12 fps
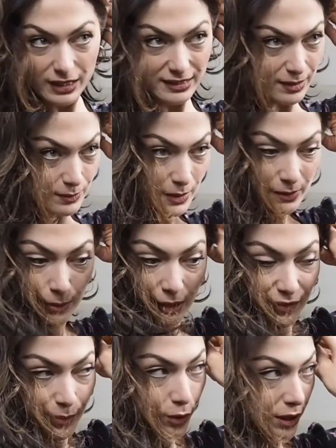Sometimes I might
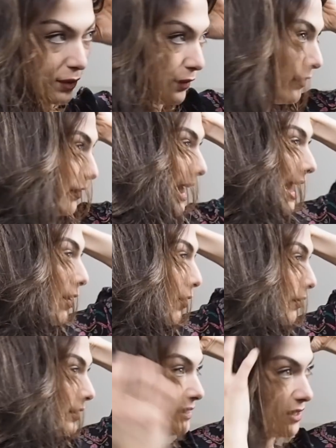even put a little flower
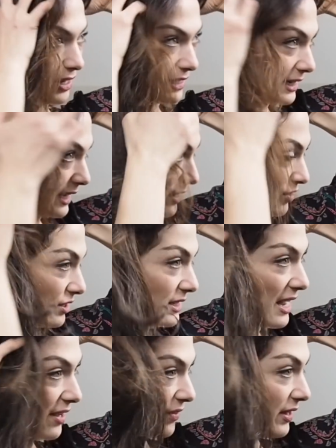on the side here and just
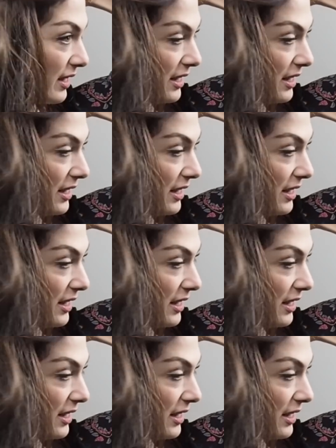have